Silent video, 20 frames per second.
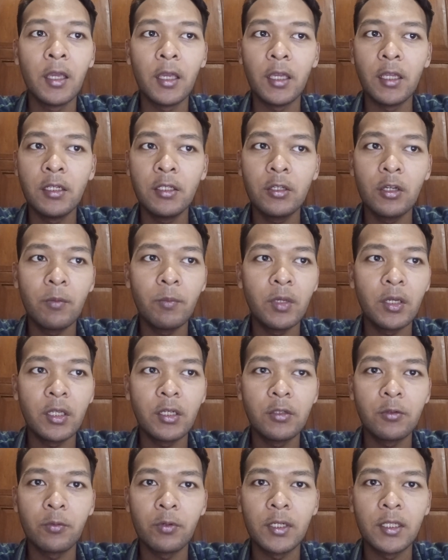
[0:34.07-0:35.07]
income
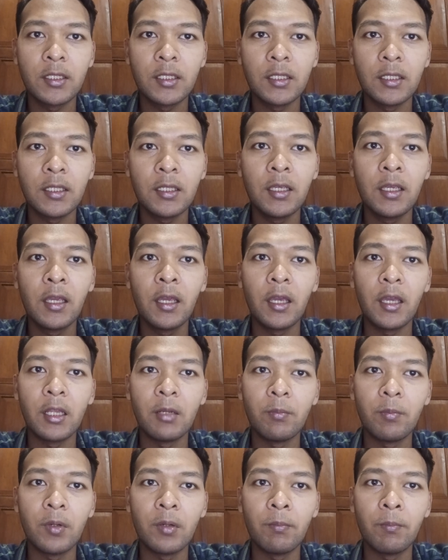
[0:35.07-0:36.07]
inequality,
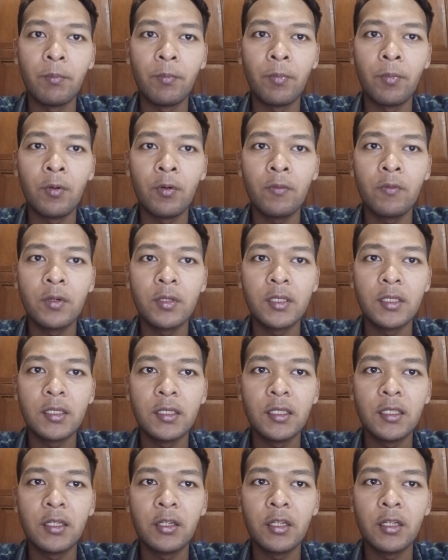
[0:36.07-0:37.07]
and
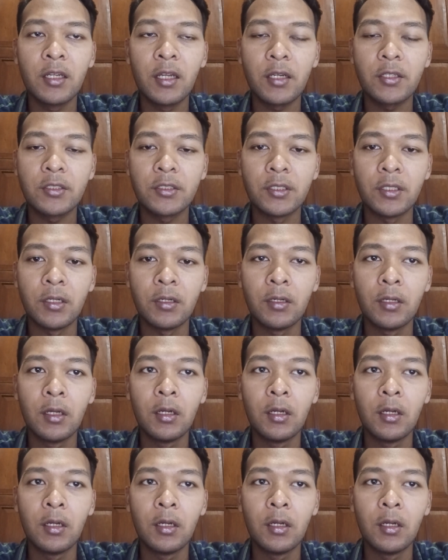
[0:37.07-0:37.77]
poverty reduction.